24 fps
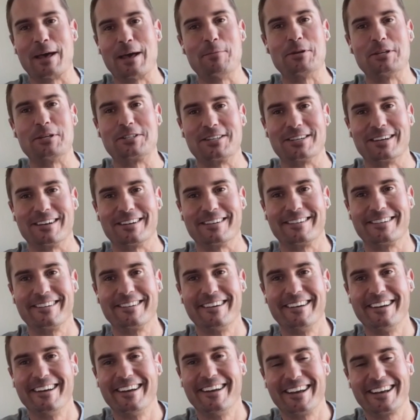let me see,
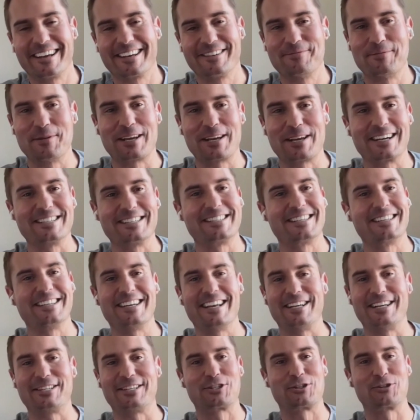because
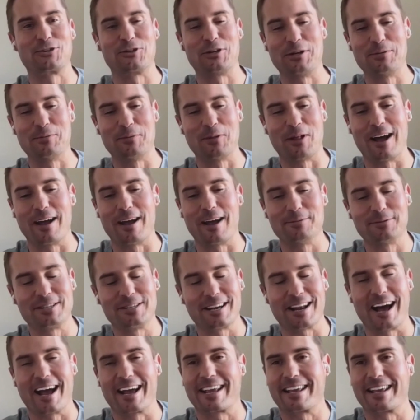it
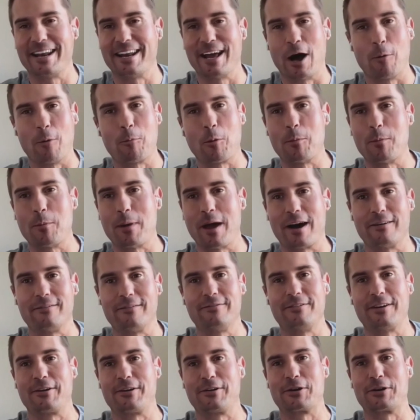streamlines it. I can help them
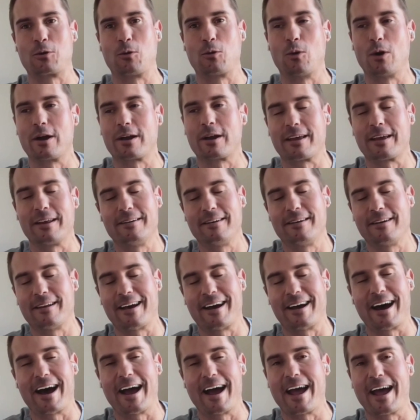out very quick, and
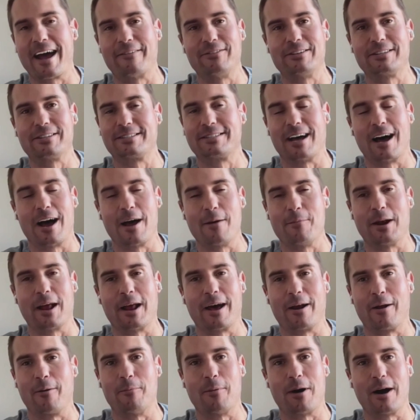I have the time
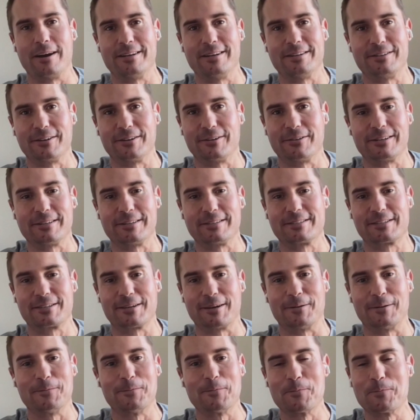and I don't mind to do it.
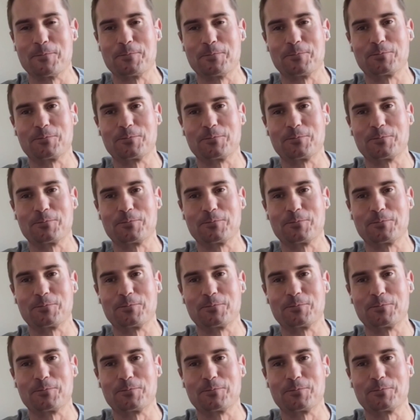So